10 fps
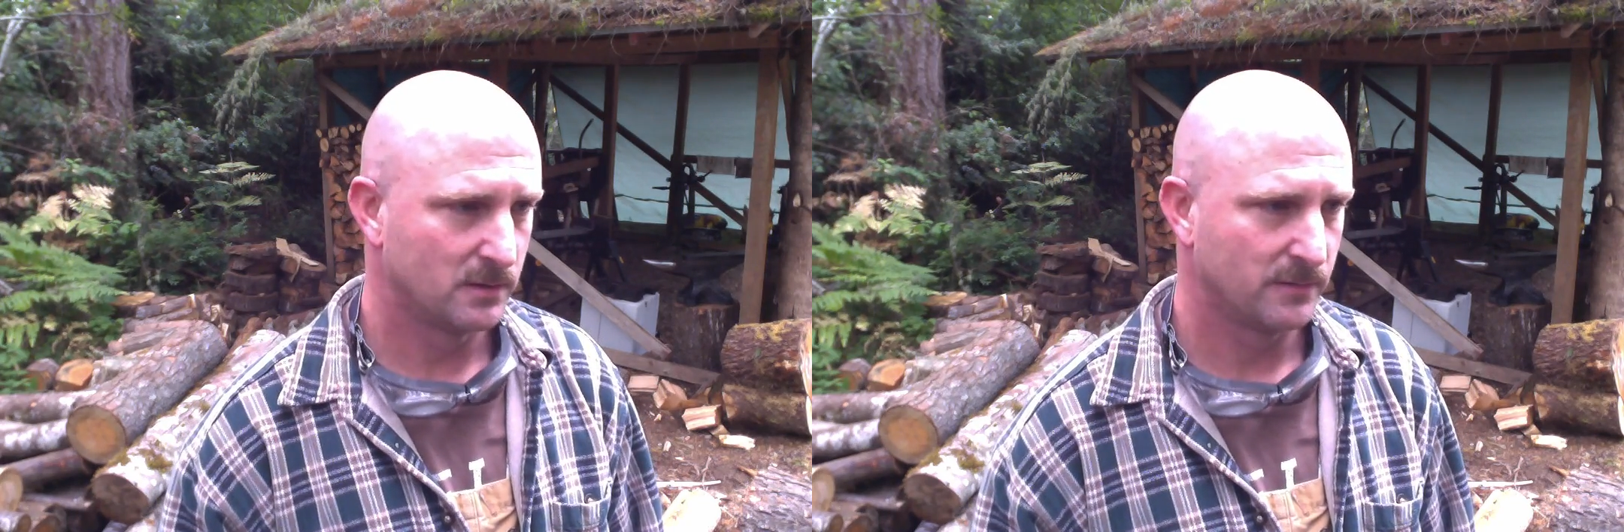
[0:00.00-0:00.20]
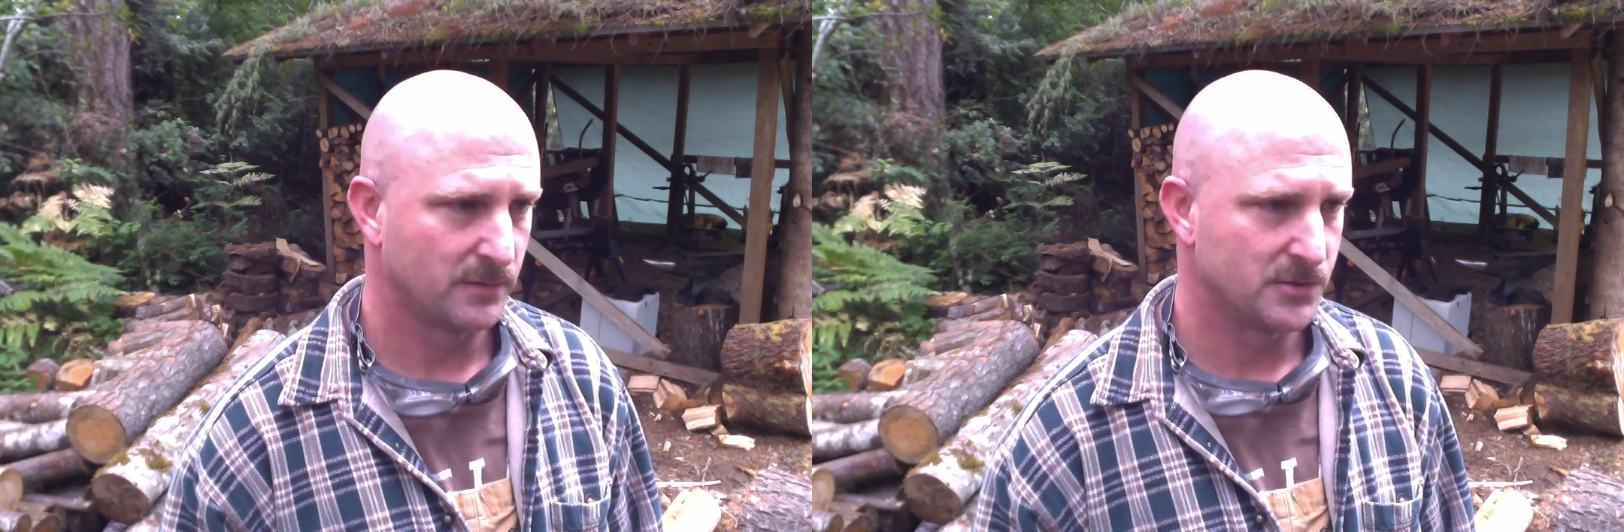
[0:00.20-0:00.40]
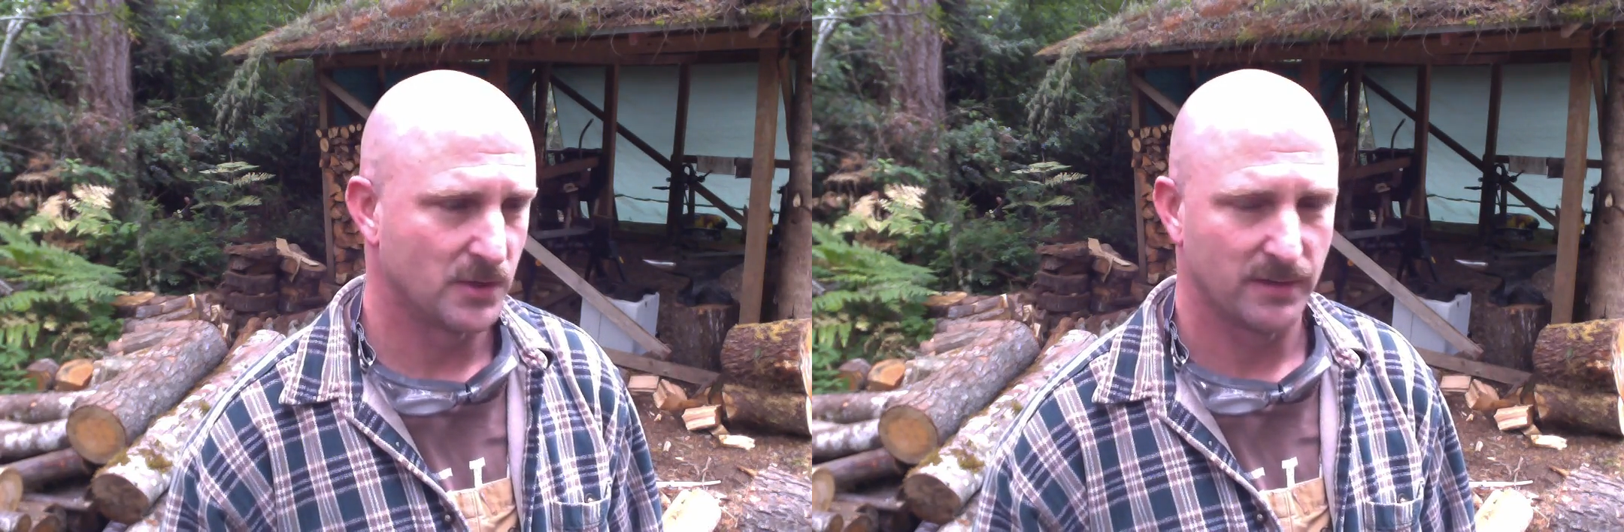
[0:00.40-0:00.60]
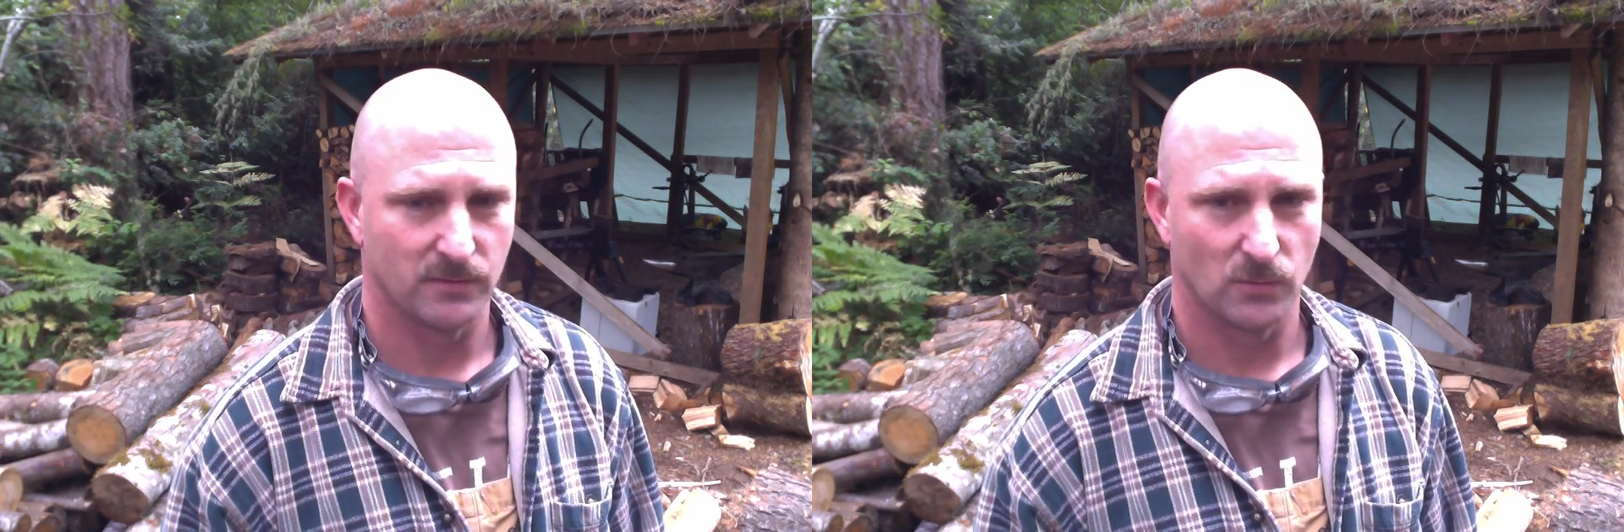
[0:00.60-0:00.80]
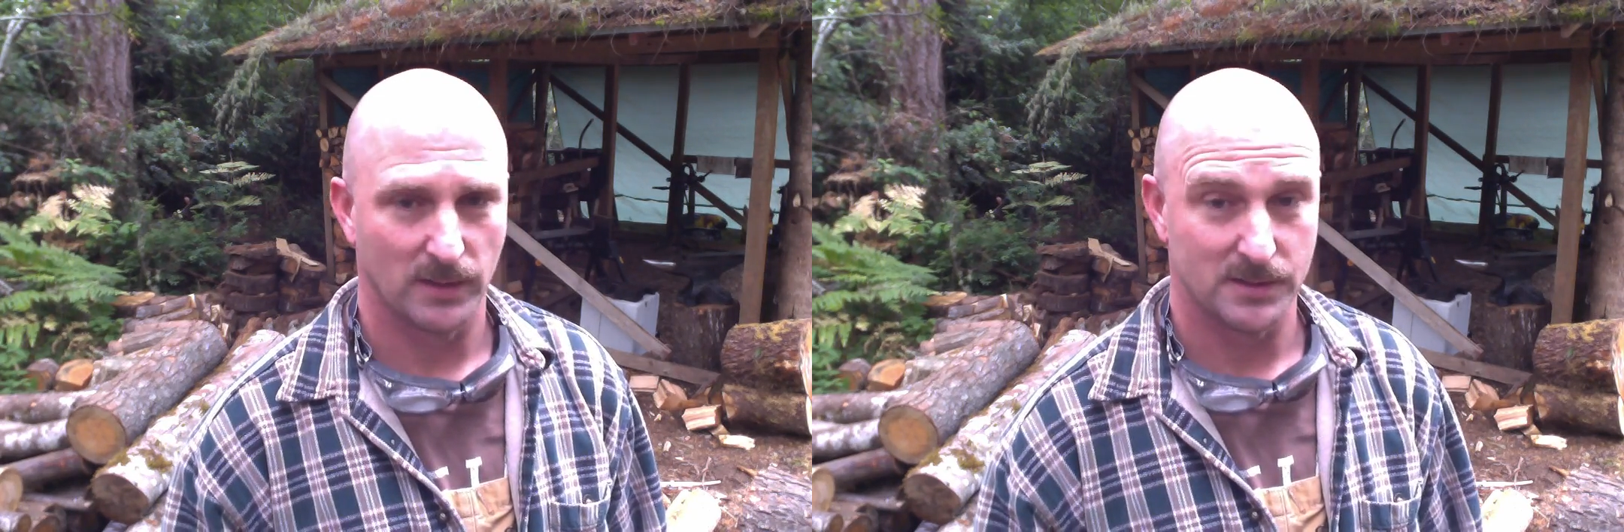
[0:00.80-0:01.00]
if you're
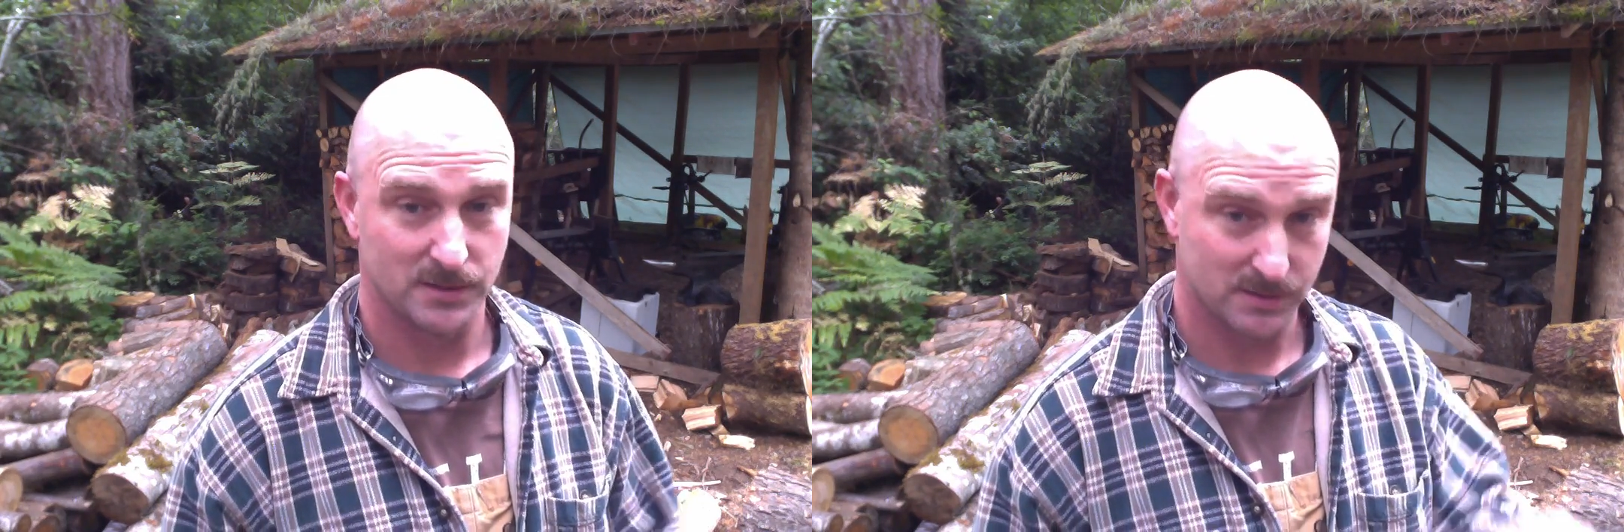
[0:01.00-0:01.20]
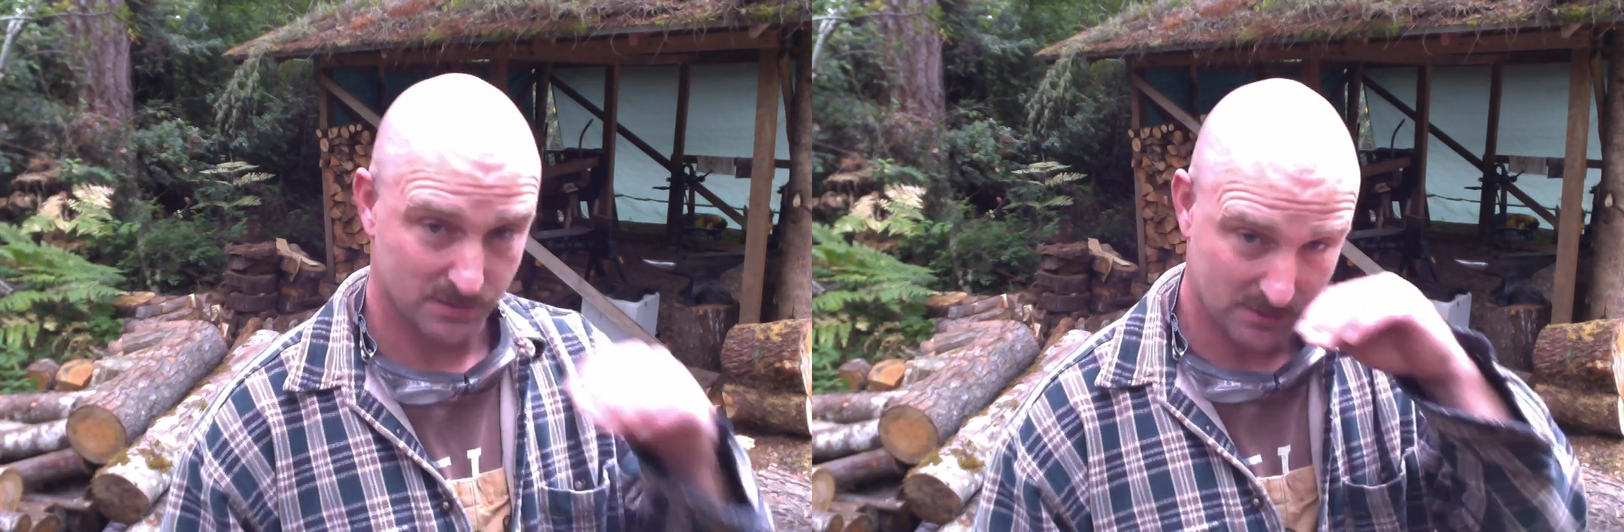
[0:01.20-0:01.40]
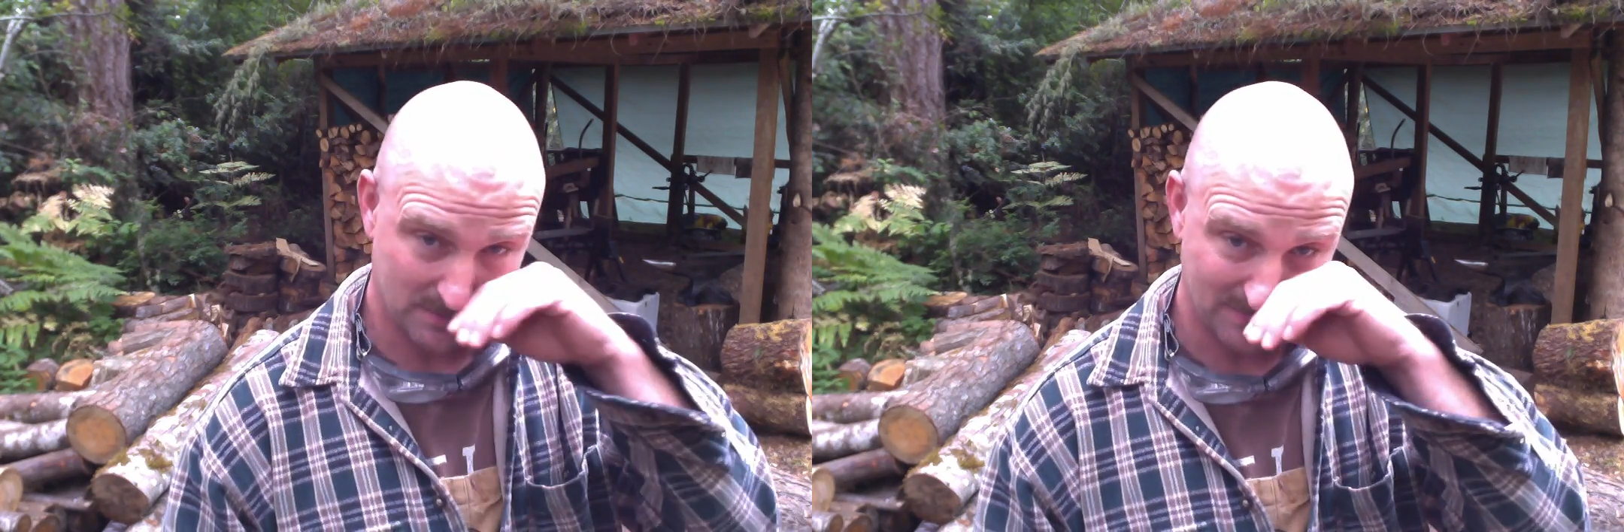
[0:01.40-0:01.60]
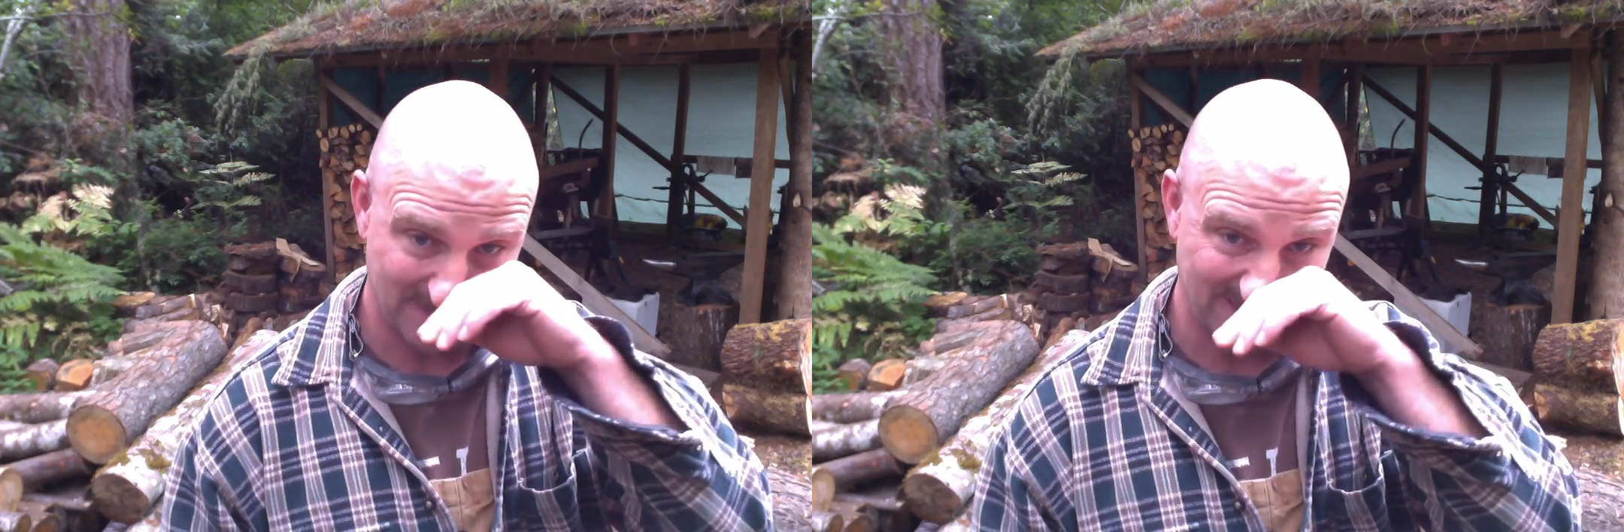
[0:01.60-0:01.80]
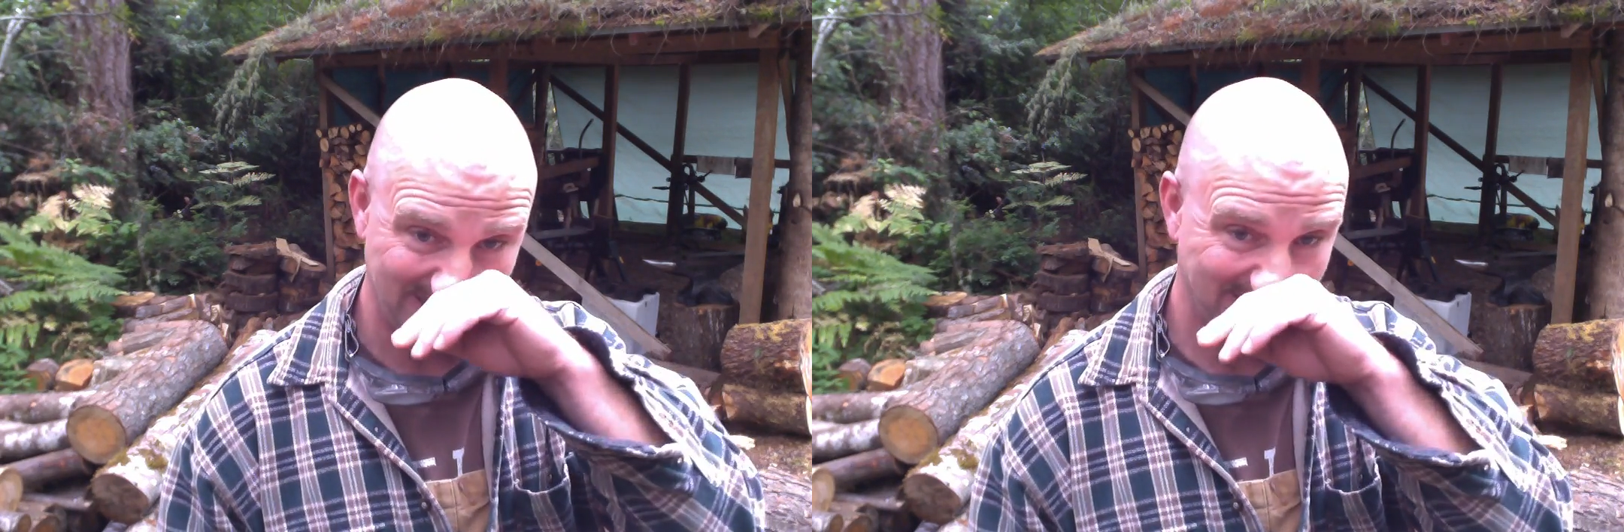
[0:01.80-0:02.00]
driving wedges or something
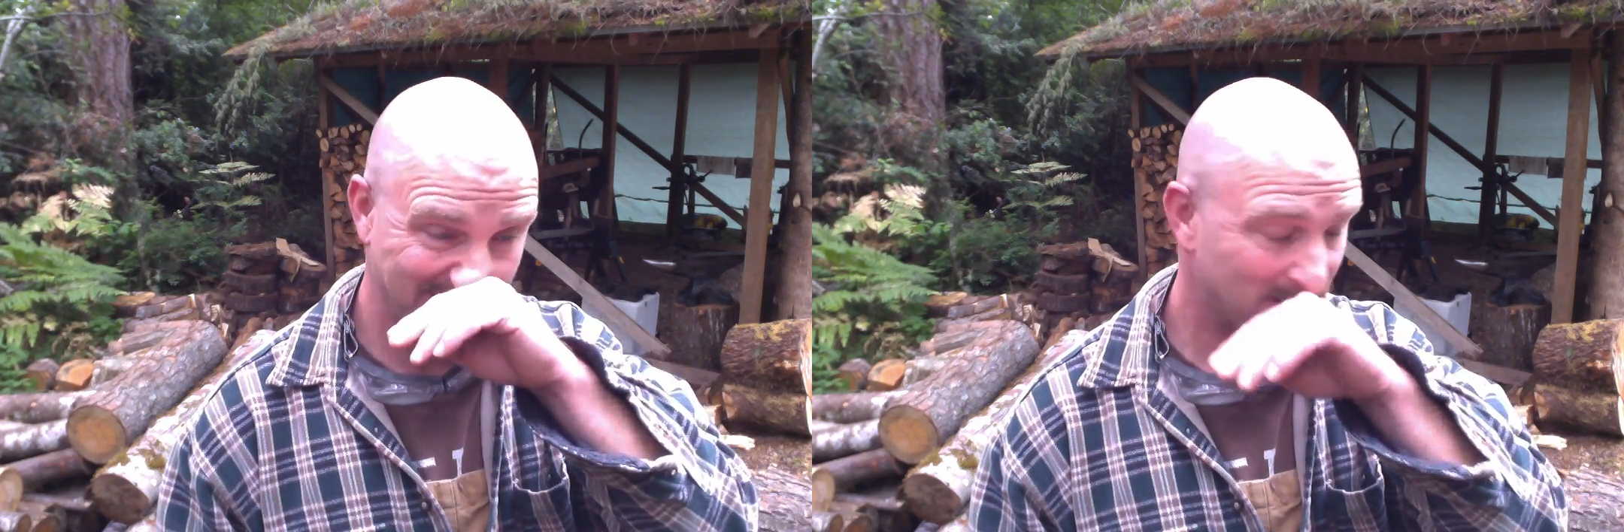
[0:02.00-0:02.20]
like that.